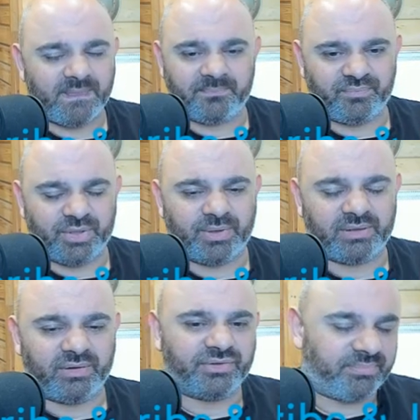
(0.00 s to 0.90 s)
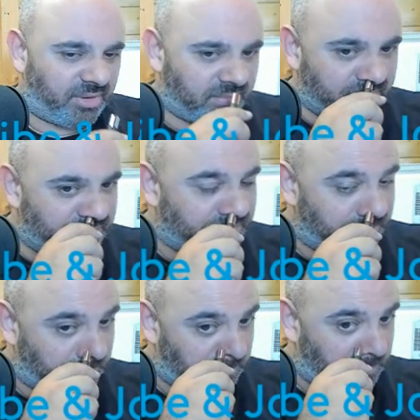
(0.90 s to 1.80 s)
You had loads of problems.
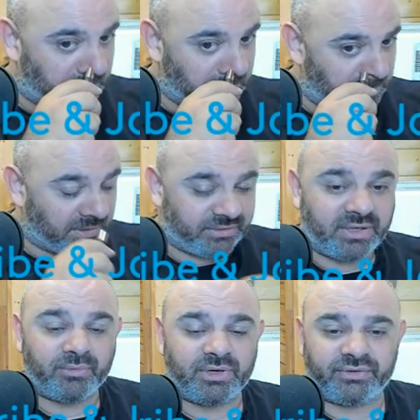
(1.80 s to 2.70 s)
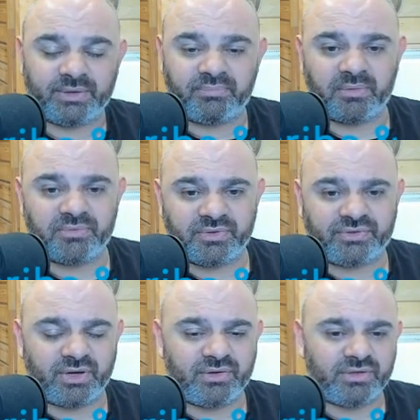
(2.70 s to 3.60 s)
Has anyone else had problems with
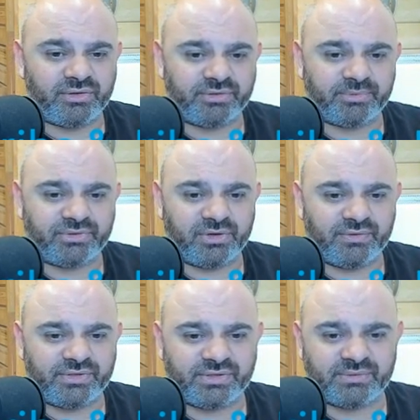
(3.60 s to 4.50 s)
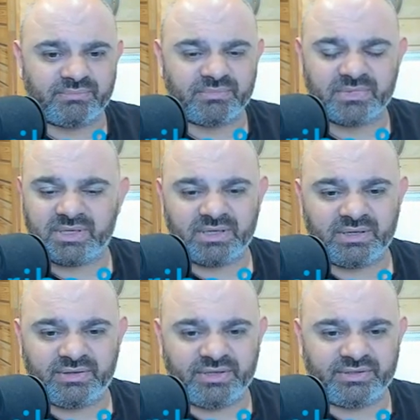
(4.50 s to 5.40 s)
Sony and customer services and
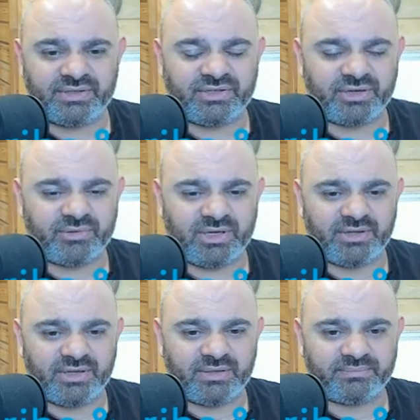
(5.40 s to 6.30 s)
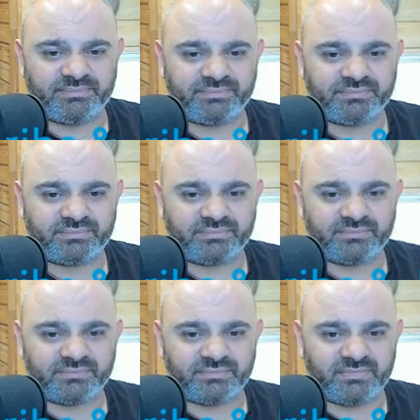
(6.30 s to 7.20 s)
things in general like that?
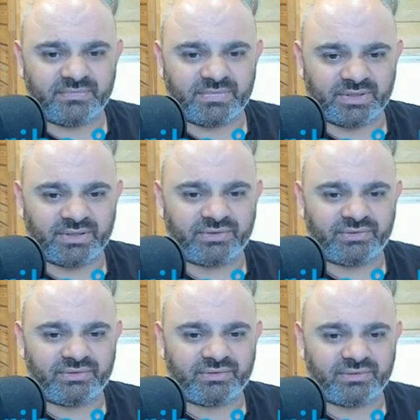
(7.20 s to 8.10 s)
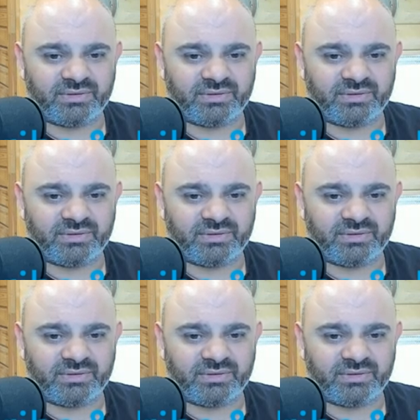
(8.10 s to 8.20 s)
Yes.